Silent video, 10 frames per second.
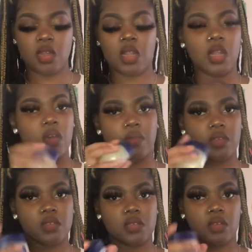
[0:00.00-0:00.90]
Love
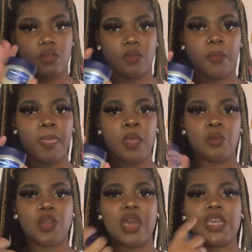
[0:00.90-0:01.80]
it. So
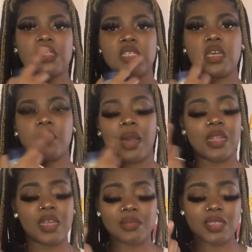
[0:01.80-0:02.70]
when I get sick on my
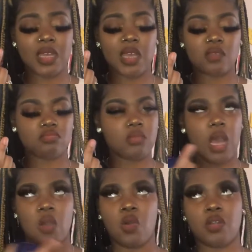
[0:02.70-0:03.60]
lipstick, I
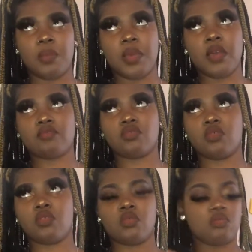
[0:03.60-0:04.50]
go in the
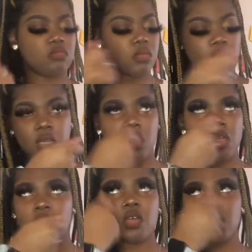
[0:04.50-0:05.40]
bathroom,
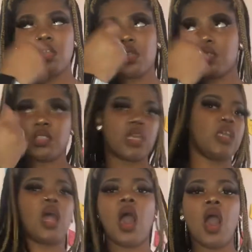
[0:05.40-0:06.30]
take it
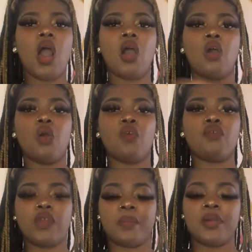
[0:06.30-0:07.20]
off,
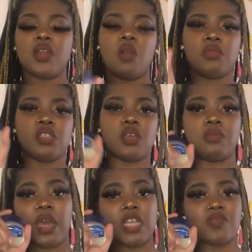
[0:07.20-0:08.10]
and put on me some
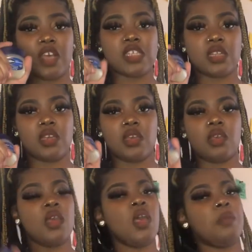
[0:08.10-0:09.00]
nice Vaseline.
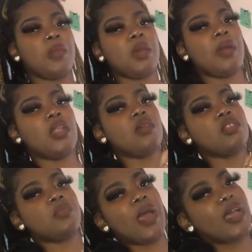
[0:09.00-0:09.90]
Make my lips
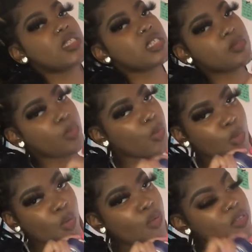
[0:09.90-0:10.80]
back
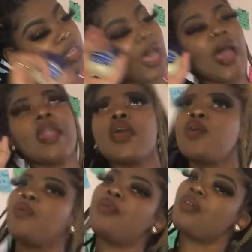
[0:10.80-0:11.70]
smooth to how they
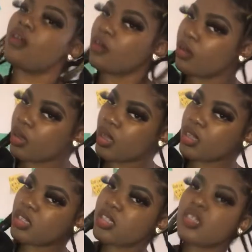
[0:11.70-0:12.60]

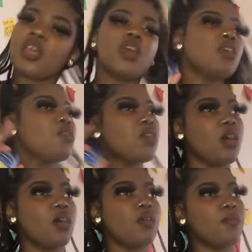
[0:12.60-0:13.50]
was. You
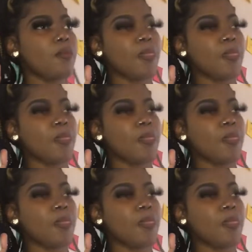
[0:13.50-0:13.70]
know?